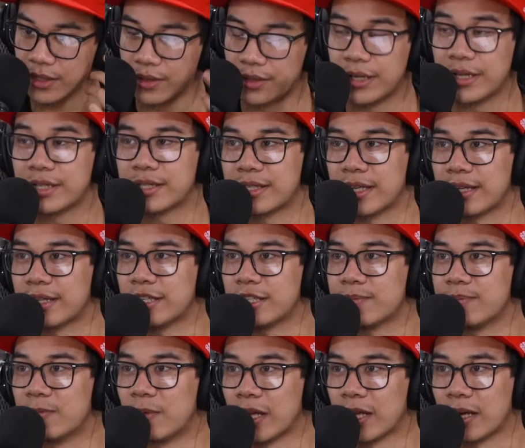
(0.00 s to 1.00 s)
thinks that he's
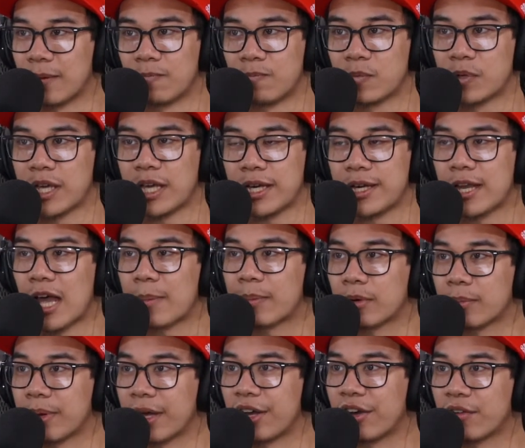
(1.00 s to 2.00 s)
like a
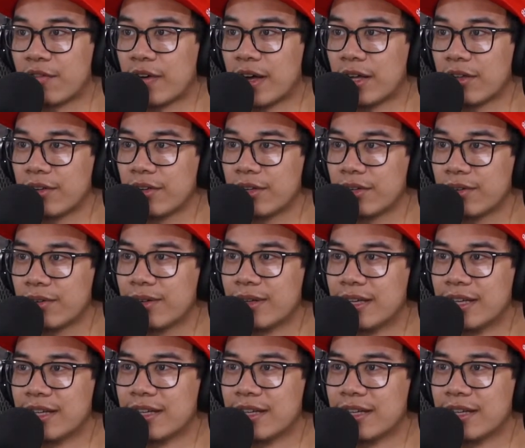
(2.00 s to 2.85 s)
kidnapper pedophile dude.